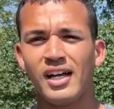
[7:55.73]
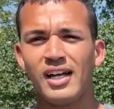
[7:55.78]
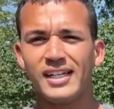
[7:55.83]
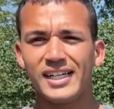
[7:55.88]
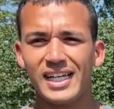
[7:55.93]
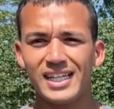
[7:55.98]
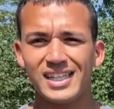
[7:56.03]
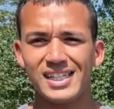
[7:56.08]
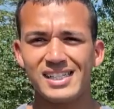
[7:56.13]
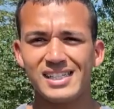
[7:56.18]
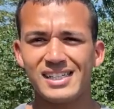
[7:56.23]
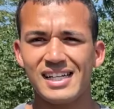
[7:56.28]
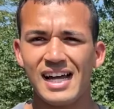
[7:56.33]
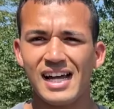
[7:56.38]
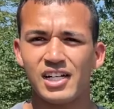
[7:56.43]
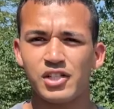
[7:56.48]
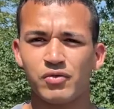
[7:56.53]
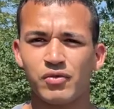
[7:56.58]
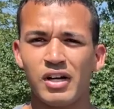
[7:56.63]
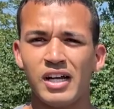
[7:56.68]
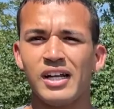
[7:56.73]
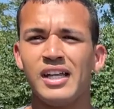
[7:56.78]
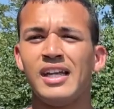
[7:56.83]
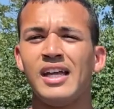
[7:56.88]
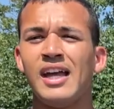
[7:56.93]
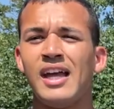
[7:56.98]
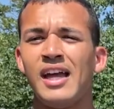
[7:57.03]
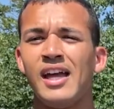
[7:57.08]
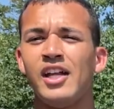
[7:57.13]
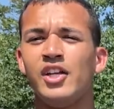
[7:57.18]
get the stats ready,
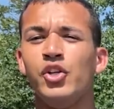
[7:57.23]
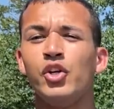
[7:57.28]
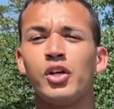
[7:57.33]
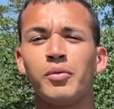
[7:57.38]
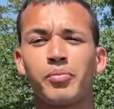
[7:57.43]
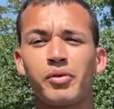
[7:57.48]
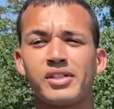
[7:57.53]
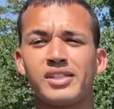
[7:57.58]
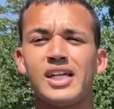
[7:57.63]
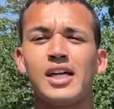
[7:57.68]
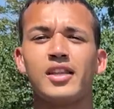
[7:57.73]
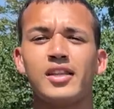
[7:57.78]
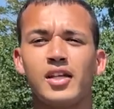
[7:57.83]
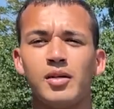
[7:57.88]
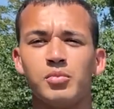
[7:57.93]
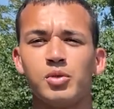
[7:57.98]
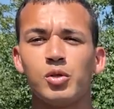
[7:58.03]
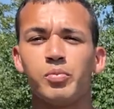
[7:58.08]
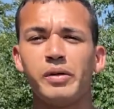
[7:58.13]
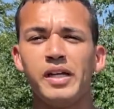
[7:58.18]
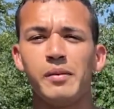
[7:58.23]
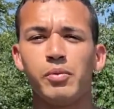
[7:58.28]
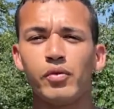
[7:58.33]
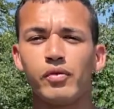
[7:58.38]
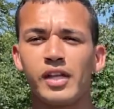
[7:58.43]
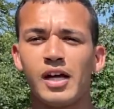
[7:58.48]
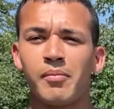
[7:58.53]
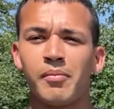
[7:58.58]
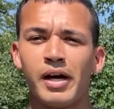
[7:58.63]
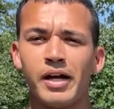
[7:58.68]
and you can present them to people
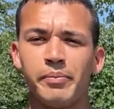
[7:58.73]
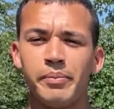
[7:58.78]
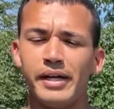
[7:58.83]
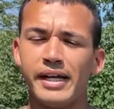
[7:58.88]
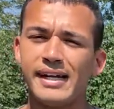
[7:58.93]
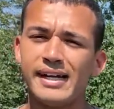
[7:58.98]
that might be